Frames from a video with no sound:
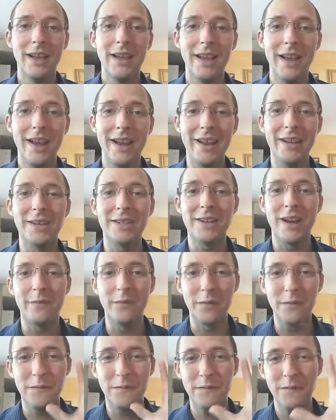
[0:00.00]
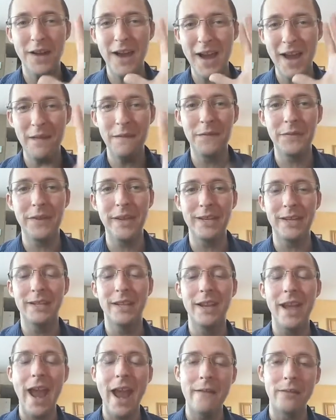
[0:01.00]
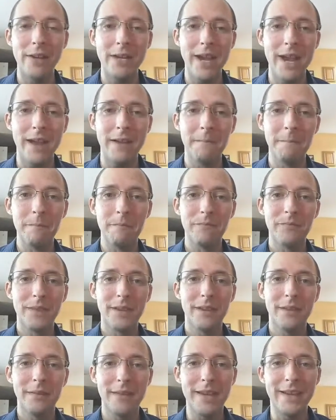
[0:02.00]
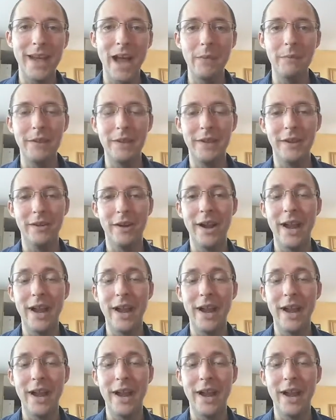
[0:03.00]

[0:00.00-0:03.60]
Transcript: And I discovered 5 things I did every day that got me there.